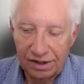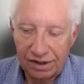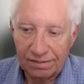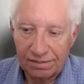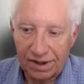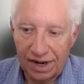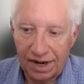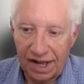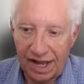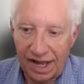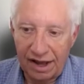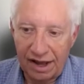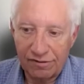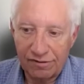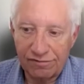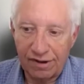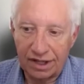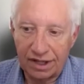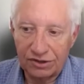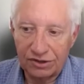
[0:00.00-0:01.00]
but I have
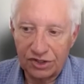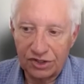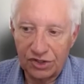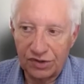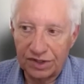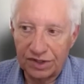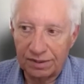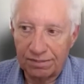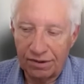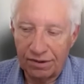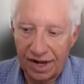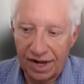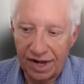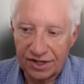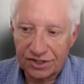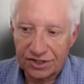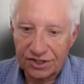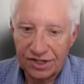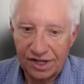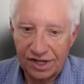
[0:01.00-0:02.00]
followed you in the
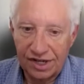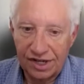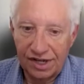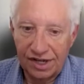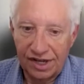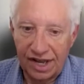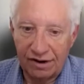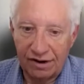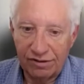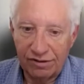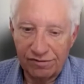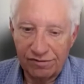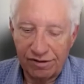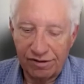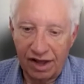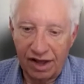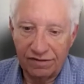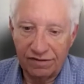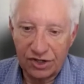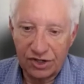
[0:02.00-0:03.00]
press. Every
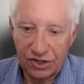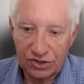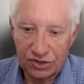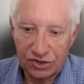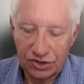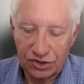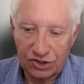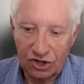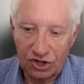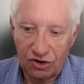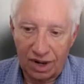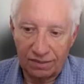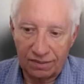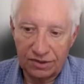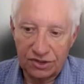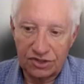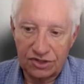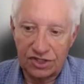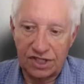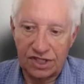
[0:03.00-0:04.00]
5 years or so, I
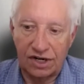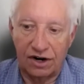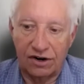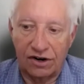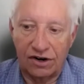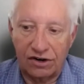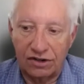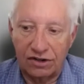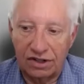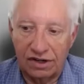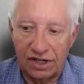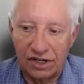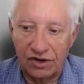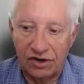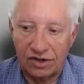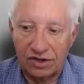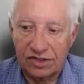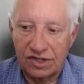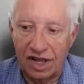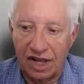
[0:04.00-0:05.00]
would see an article in the New
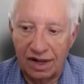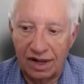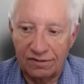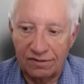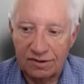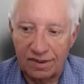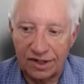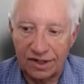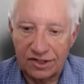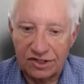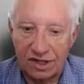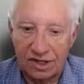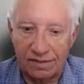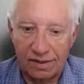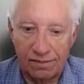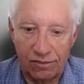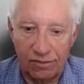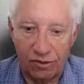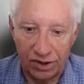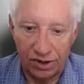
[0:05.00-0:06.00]
York Times about some
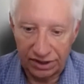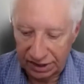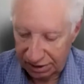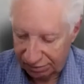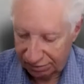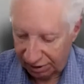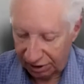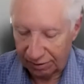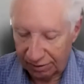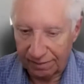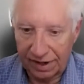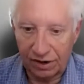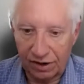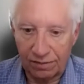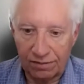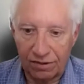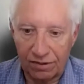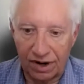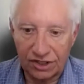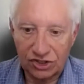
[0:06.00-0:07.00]
important environmental
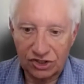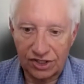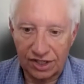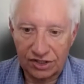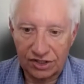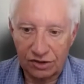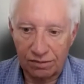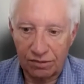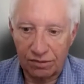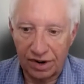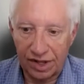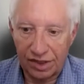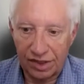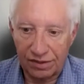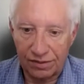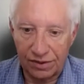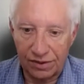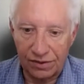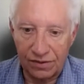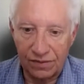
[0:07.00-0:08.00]
project or
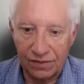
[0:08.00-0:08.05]
breakthrough,